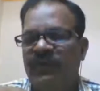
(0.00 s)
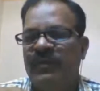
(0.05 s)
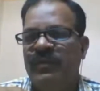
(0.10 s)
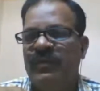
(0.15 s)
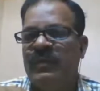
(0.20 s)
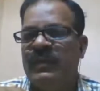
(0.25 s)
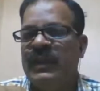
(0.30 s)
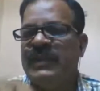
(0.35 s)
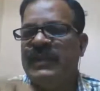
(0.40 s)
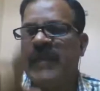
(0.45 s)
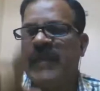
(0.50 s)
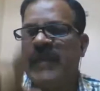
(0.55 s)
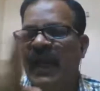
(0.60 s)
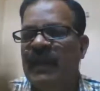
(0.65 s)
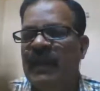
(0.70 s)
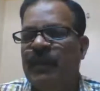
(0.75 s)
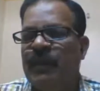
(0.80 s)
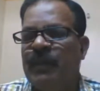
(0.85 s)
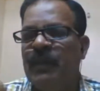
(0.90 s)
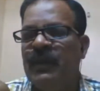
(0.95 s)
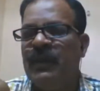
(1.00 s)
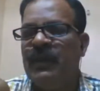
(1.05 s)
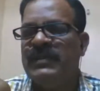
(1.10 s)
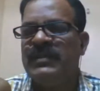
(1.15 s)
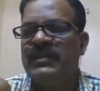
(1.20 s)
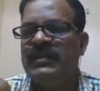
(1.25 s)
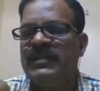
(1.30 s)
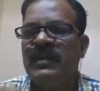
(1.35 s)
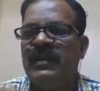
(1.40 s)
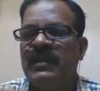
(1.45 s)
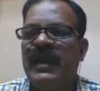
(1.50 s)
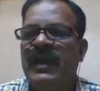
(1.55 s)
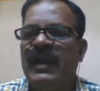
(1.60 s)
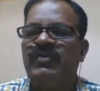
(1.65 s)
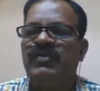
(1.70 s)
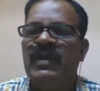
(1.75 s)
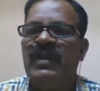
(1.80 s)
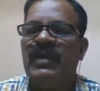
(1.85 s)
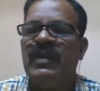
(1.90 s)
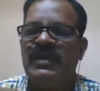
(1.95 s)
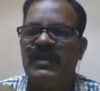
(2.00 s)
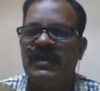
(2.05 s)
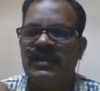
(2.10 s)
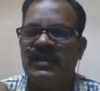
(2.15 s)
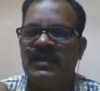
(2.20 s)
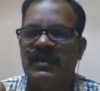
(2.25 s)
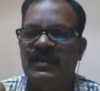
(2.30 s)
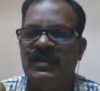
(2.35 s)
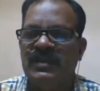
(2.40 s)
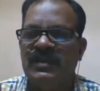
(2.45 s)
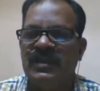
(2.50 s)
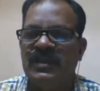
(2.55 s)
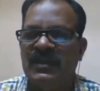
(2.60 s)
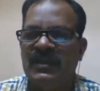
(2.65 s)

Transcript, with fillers: the child population as well as the, the